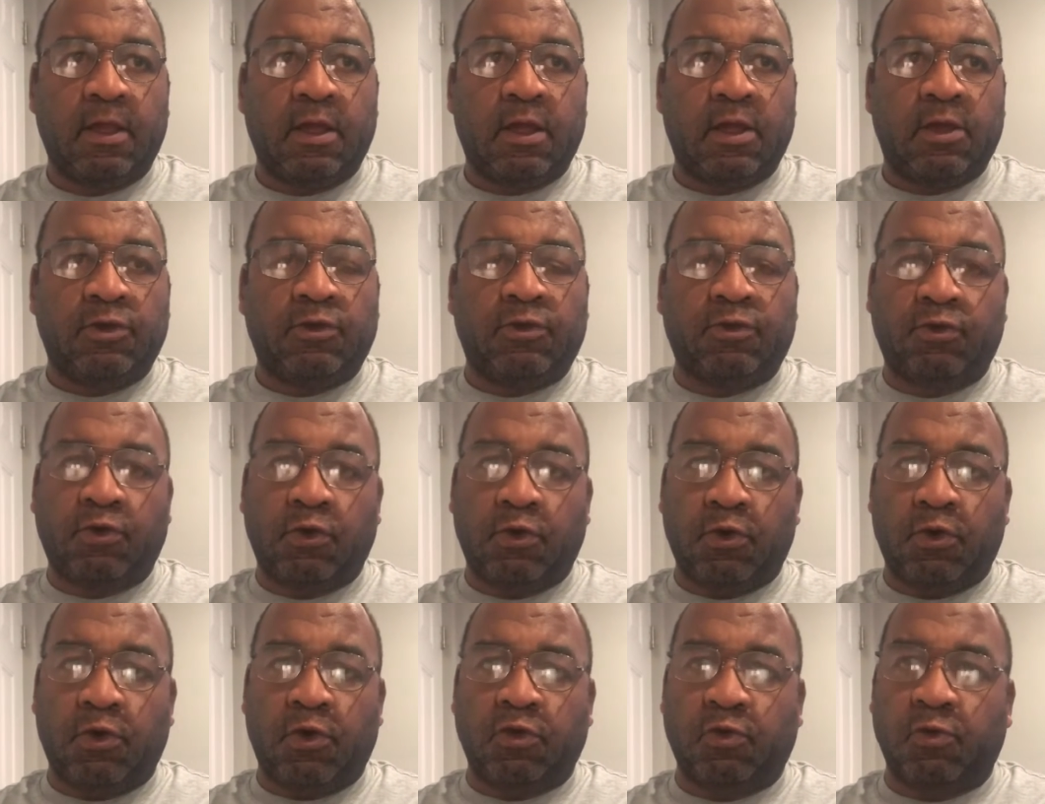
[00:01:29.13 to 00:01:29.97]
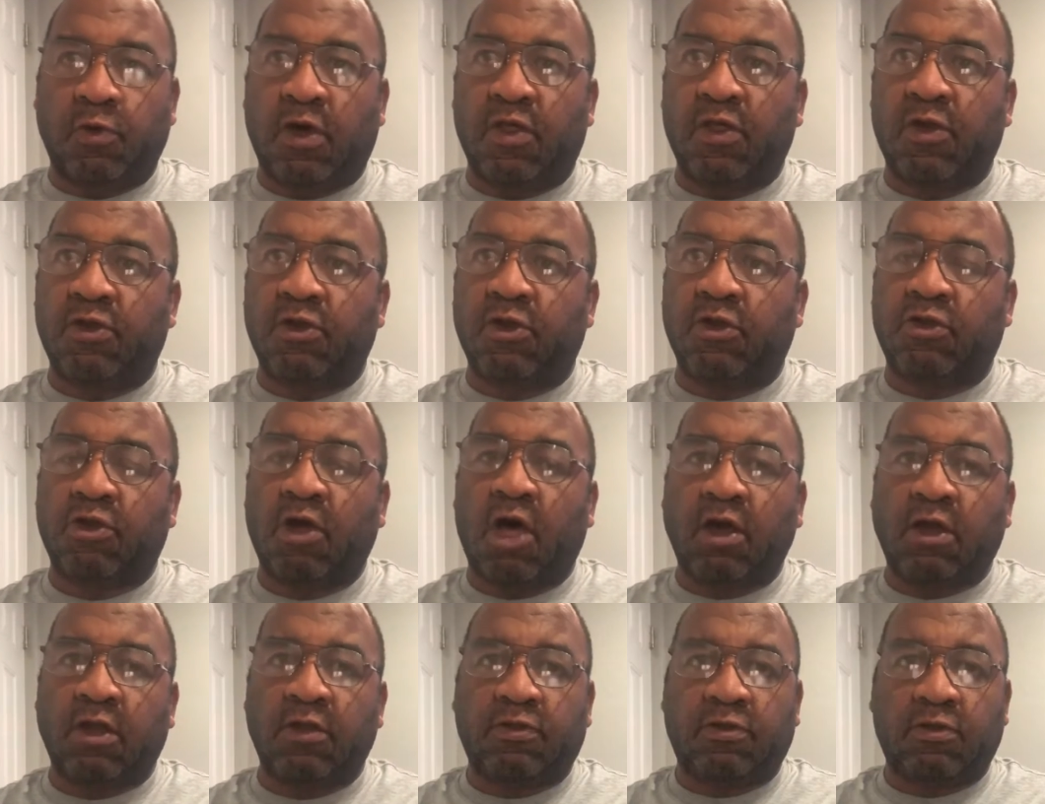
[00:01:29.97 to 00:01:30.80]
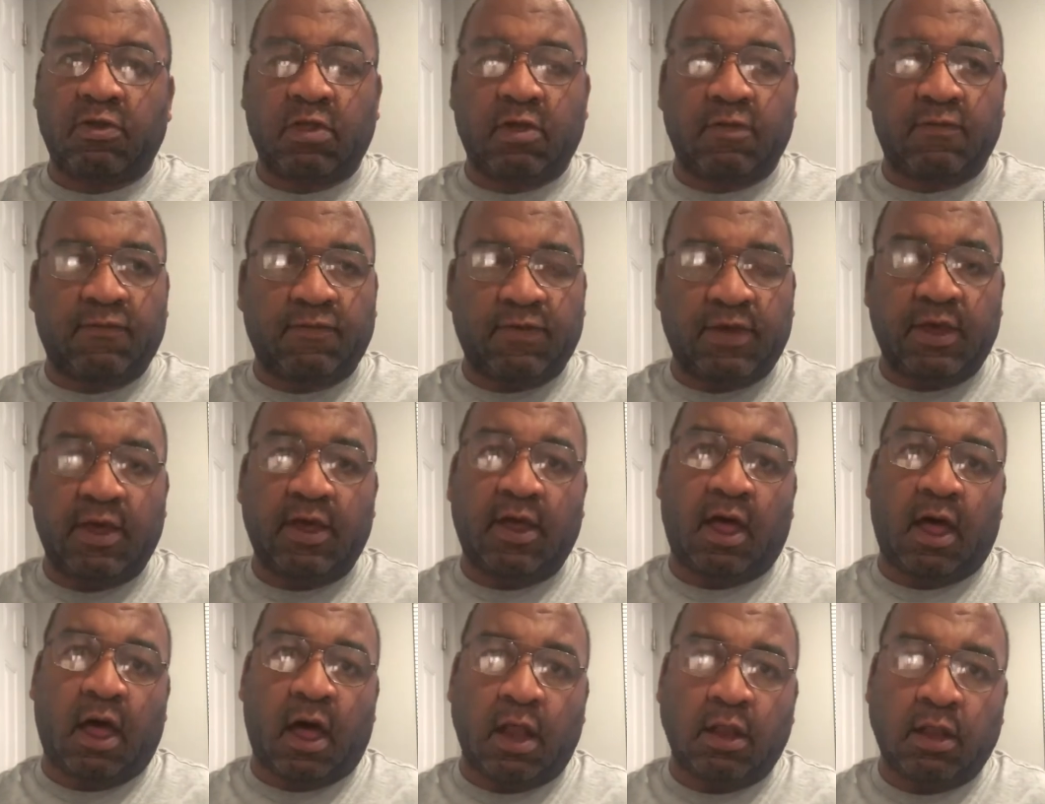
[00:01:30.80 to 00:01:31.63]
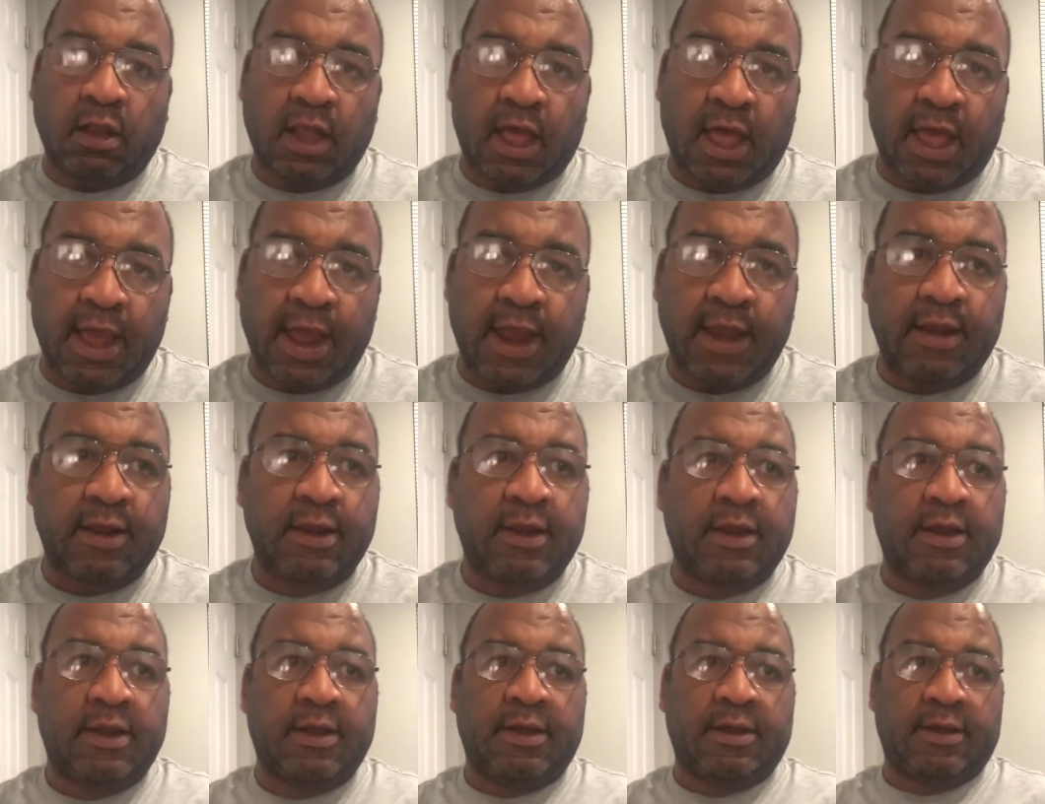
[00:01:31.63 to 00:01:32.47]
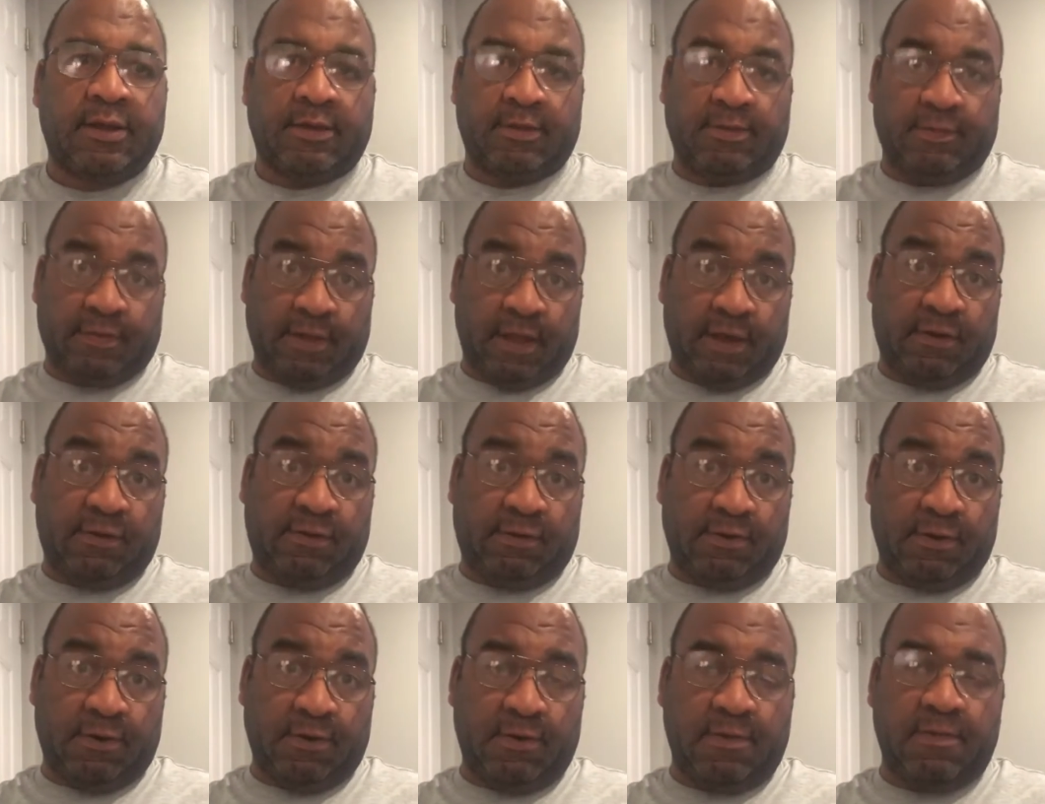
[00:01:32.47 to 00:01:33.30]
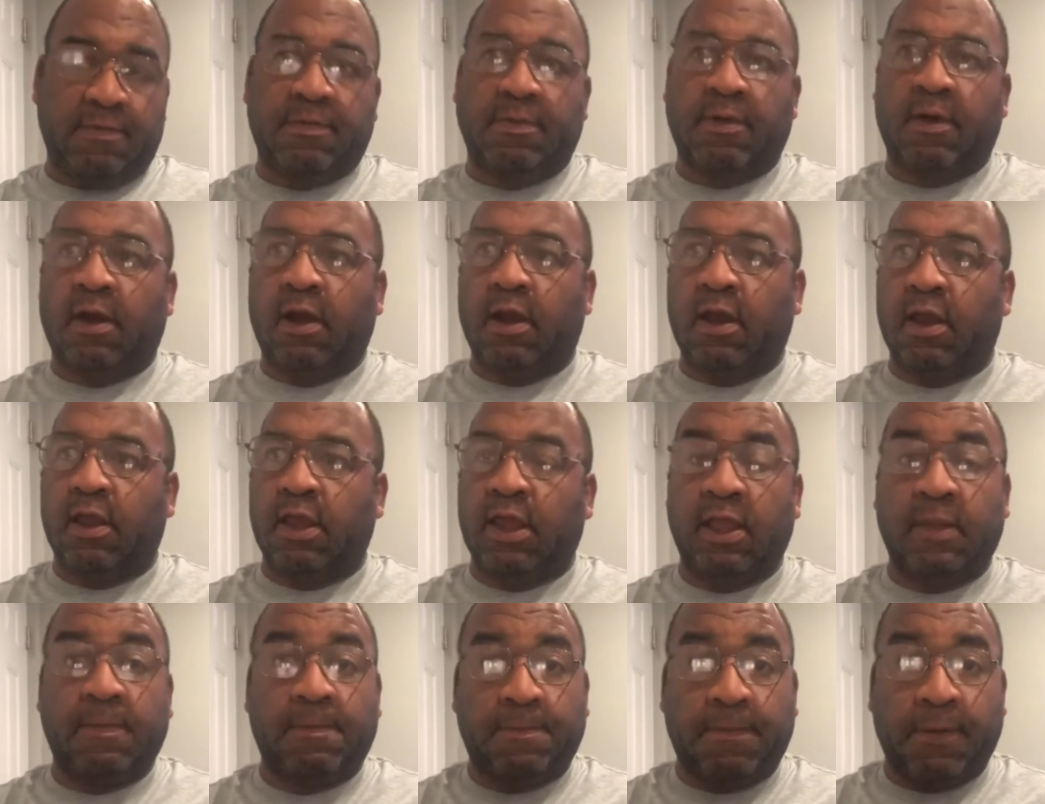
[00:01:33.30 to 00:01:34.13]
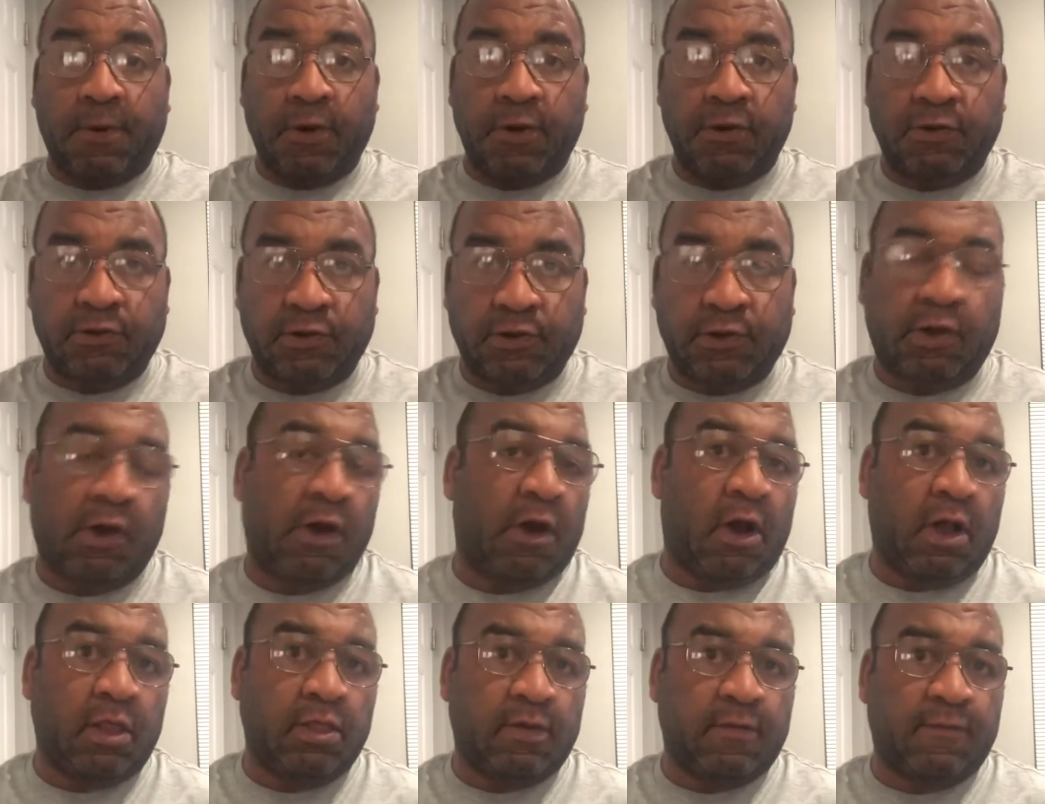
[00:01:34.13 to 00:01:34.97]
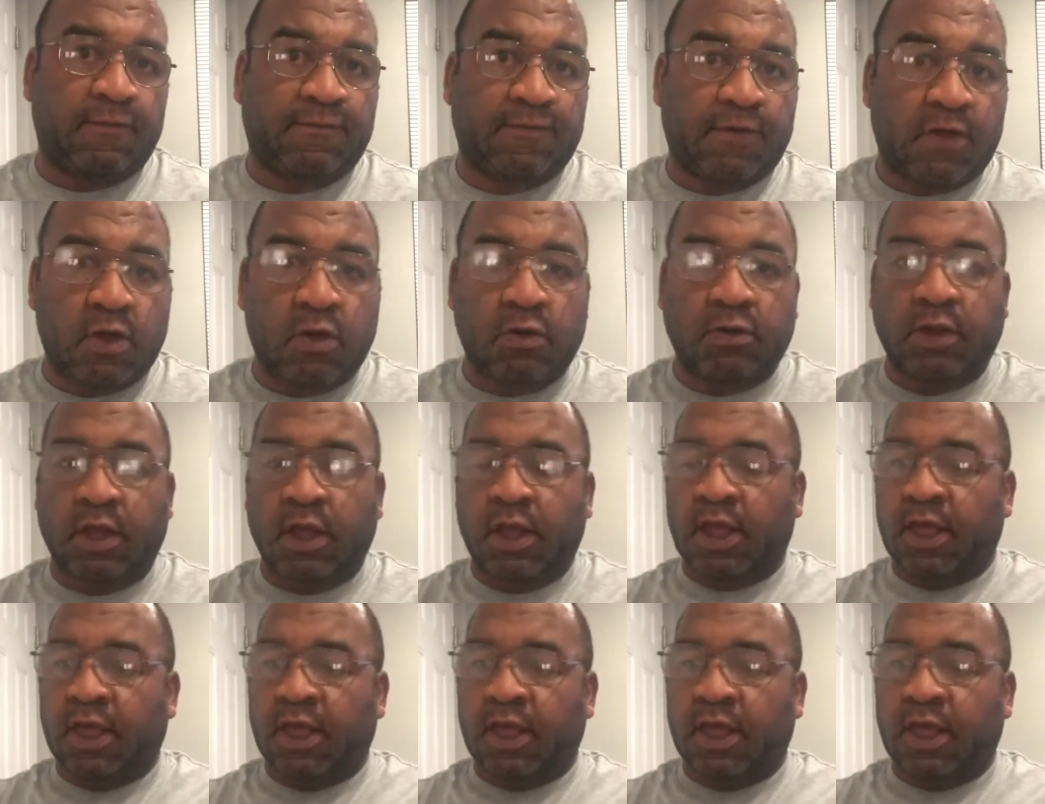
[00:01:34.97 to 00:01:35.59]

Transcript: schools, whether you're talking to them via online, like Zoom, or in person, or on the phone.